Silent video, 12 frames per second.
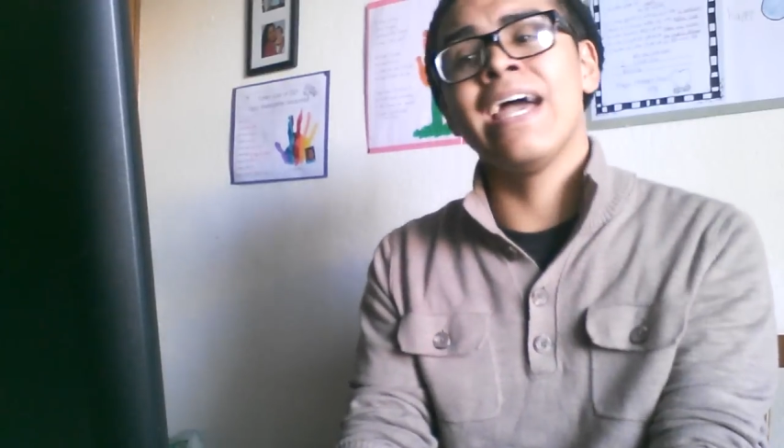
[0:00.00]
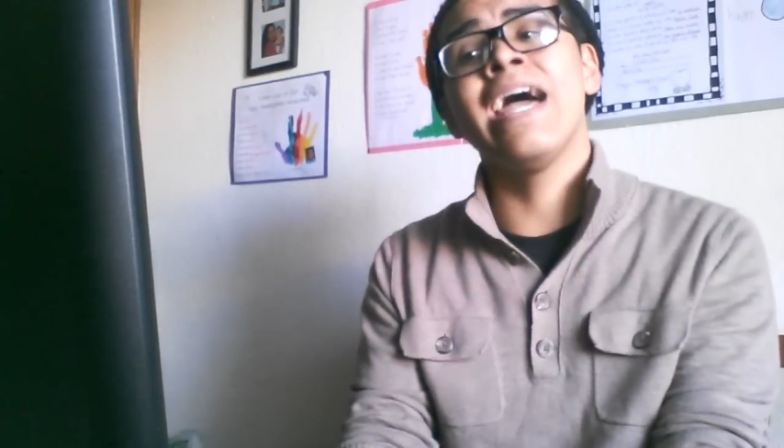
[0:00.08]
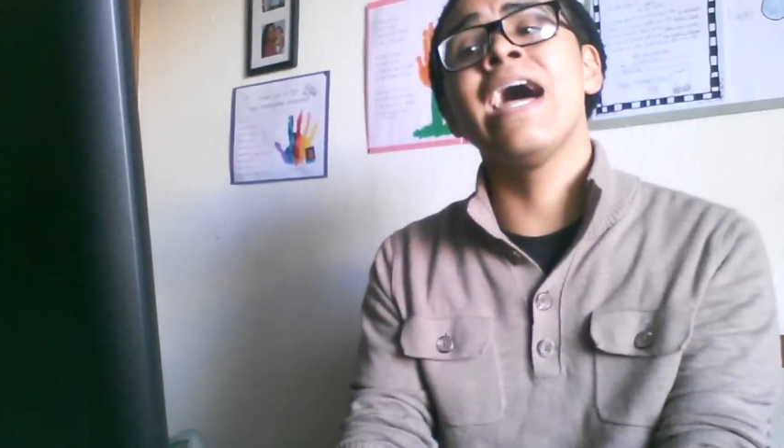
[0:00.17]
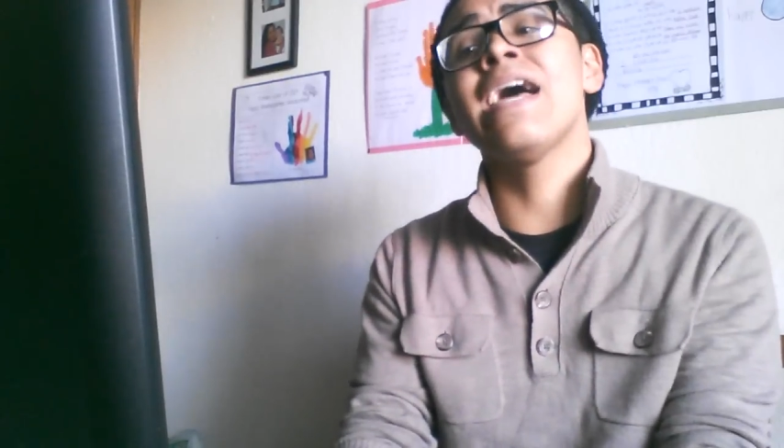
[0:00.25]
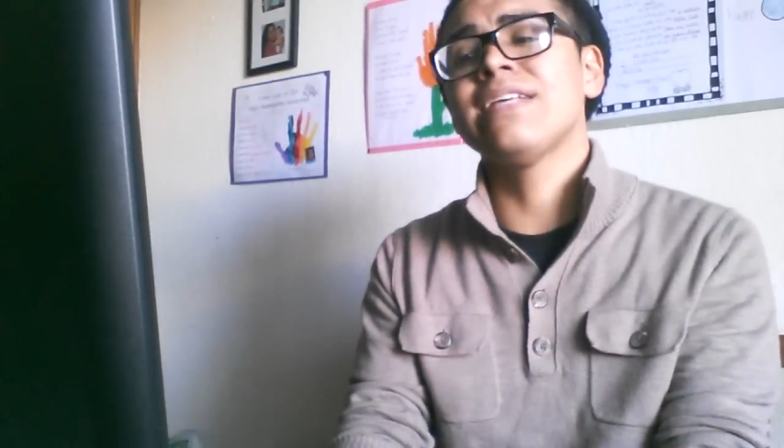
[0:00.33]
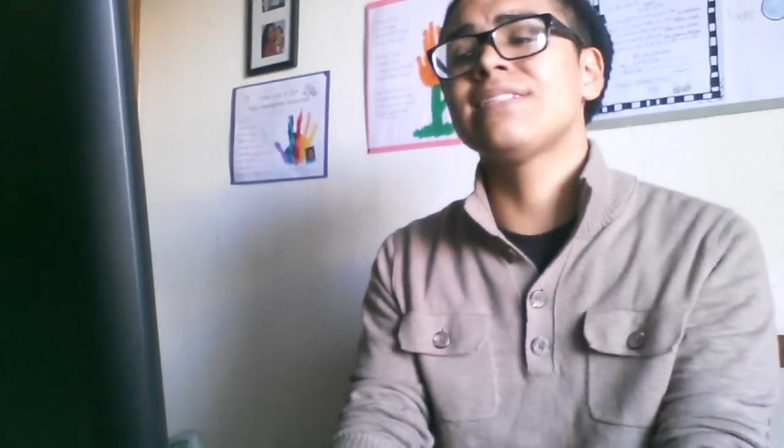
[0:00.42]

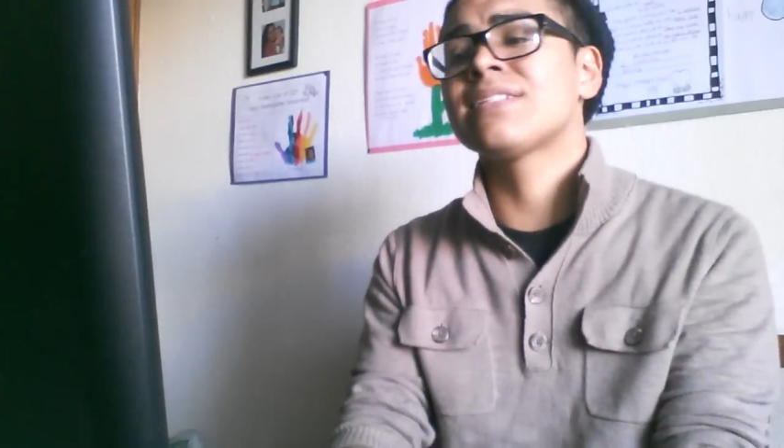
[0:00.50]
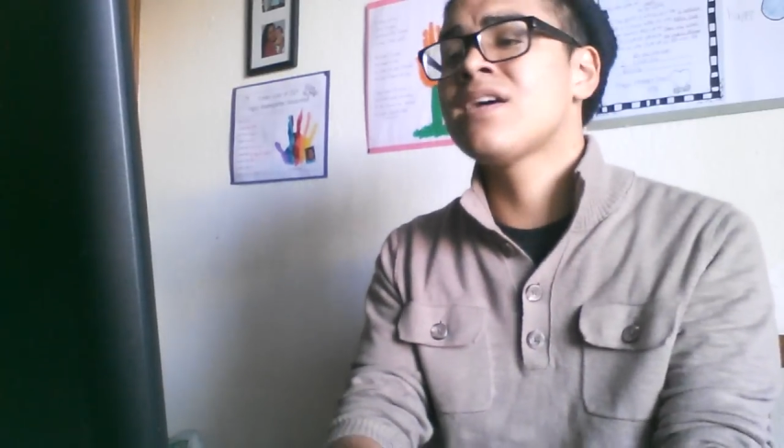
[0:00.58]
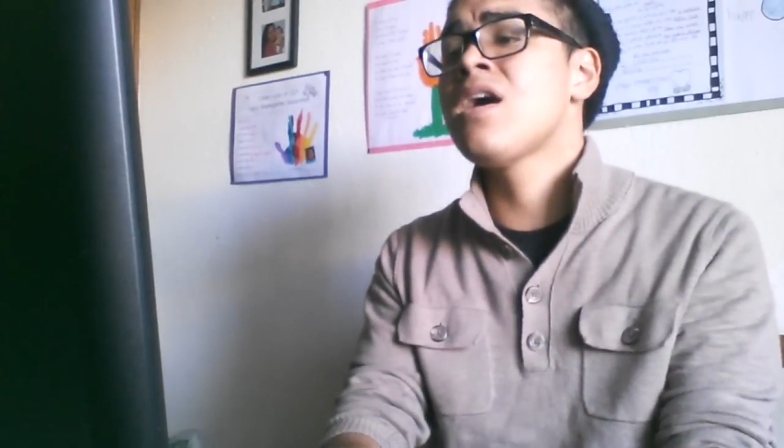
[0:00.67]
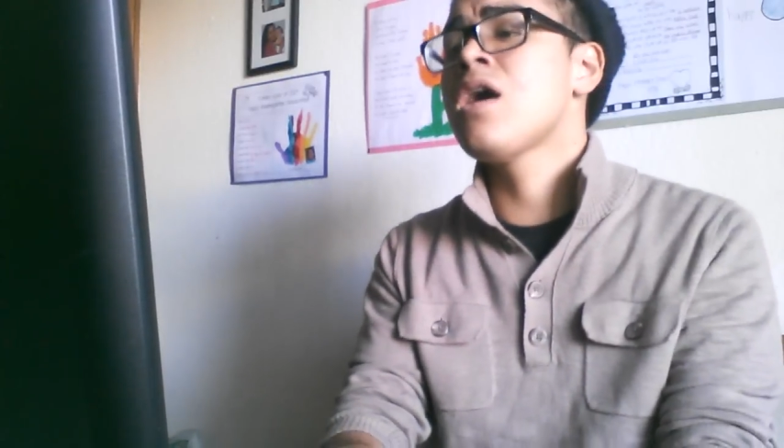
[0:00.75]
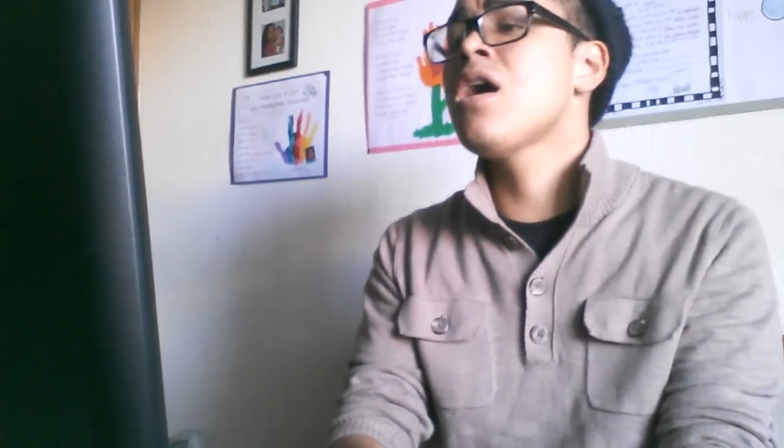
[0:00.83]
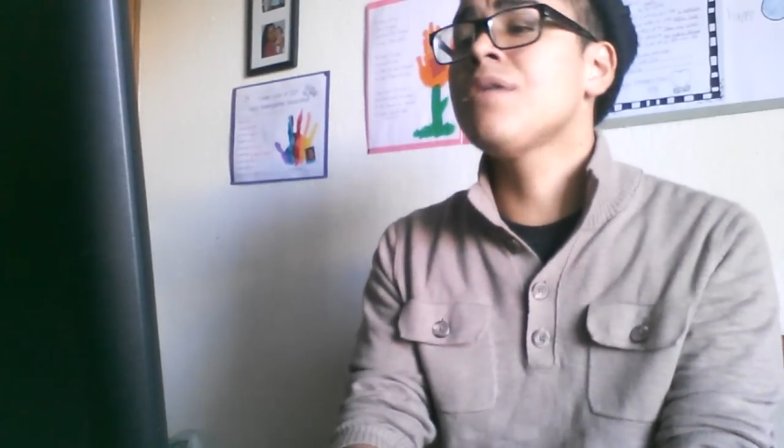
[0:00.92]
has
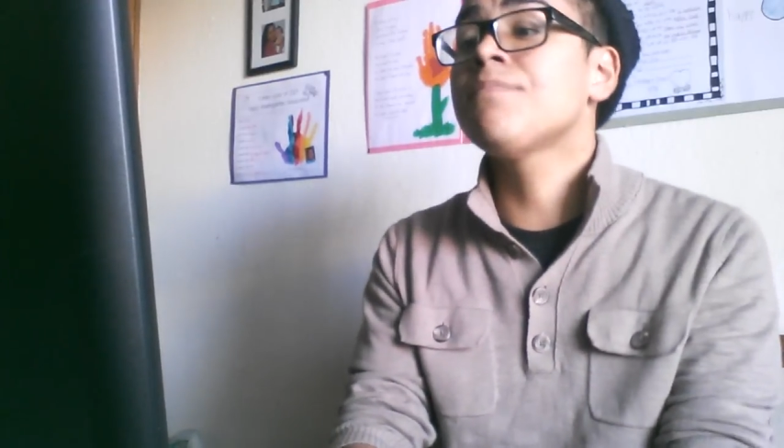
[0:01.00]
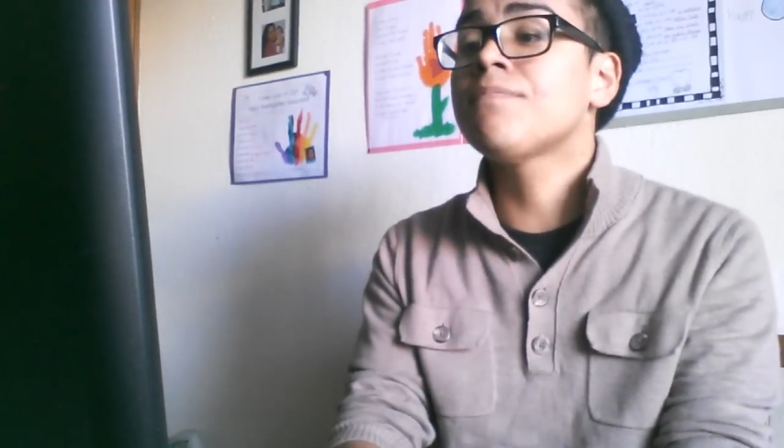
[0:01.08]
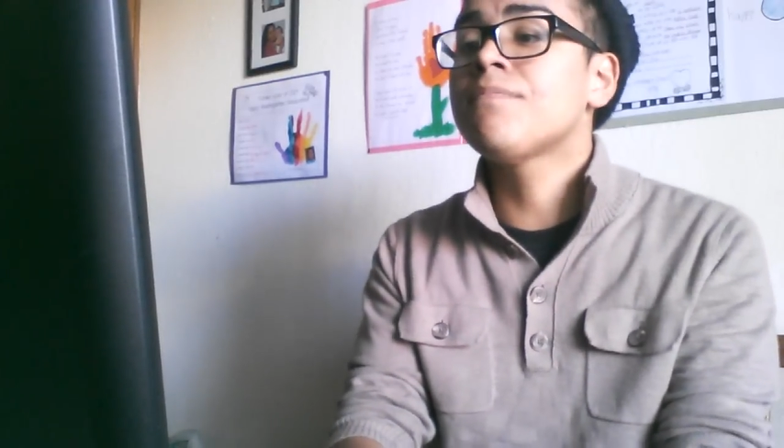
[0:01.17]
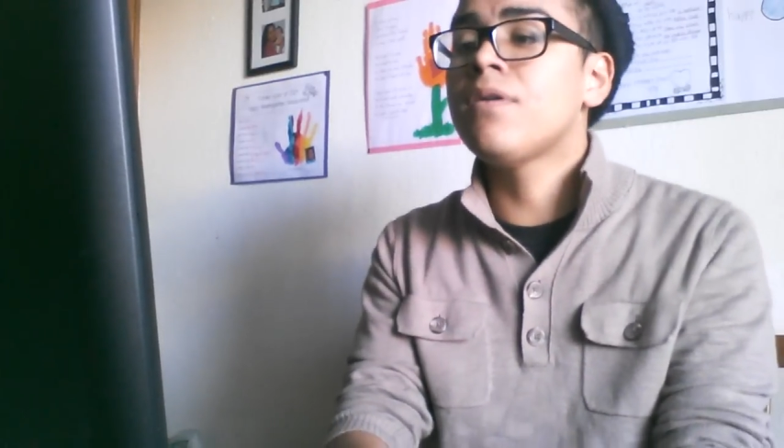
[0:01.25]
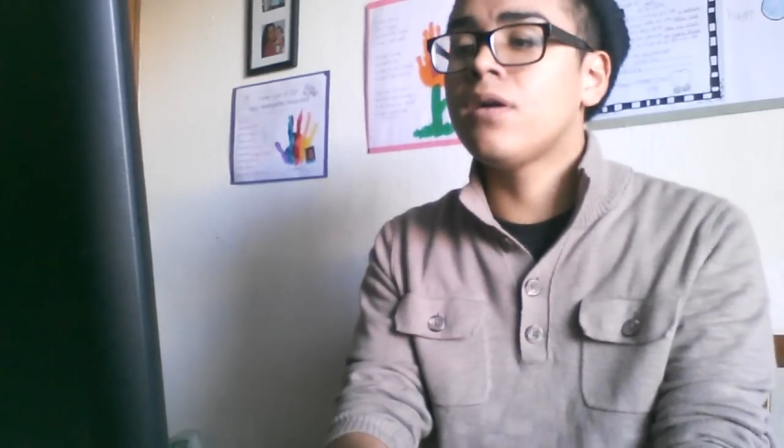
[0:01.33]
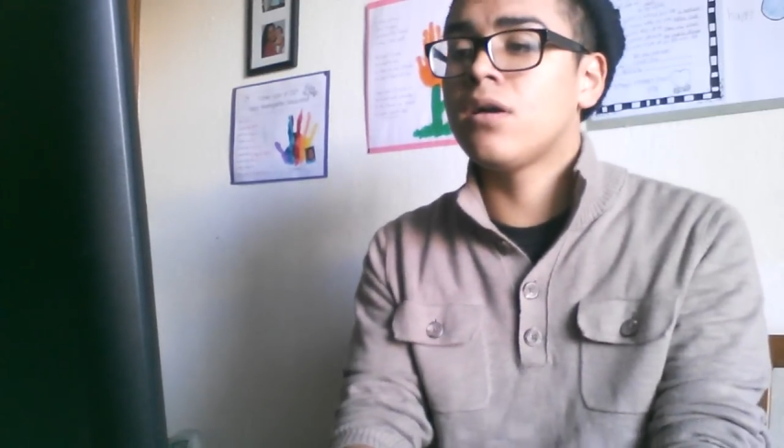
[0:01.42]

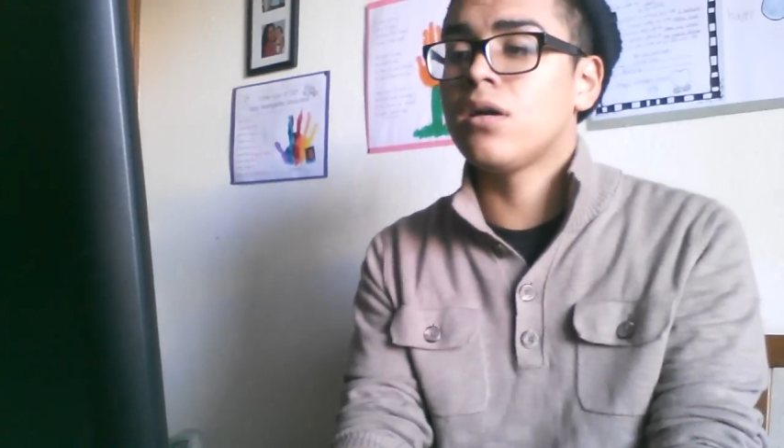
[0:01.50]
come